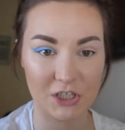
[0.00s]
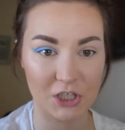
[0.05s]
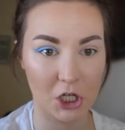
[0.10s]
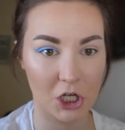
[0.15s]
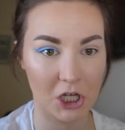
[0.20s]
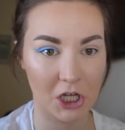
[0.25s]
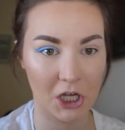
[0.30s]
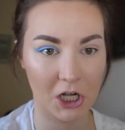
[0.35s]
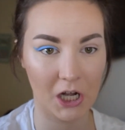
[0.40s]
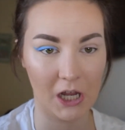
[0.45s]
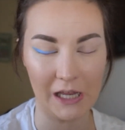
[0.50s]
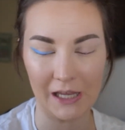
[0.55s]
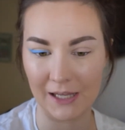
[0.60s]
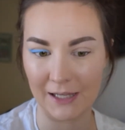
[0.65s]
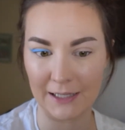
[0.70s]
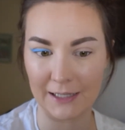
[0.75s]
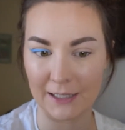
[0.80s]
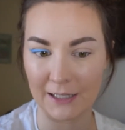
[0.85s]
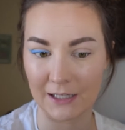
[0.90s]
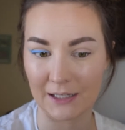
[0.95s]
on,
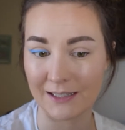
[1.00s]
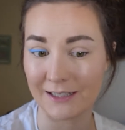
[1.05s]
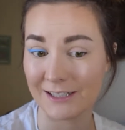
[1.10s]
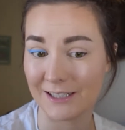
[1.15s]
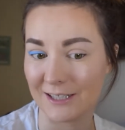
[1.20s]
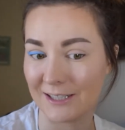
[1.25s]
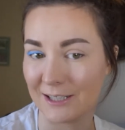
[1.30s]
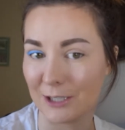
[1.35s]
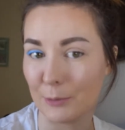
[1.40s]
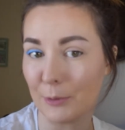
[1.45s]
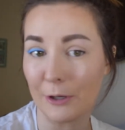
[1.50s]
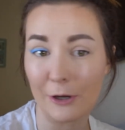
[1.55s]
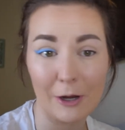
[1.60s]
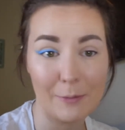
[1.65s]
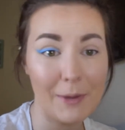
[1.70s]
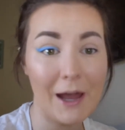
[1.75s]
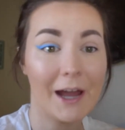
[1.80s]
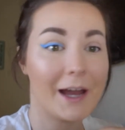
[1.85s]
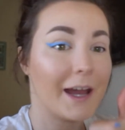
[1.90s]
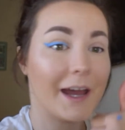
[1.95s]
and we are
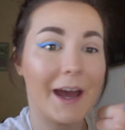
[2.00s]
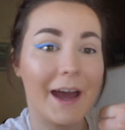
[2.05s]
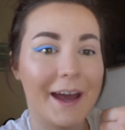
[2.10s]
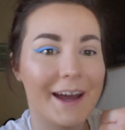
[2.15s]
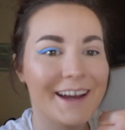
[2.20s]
back.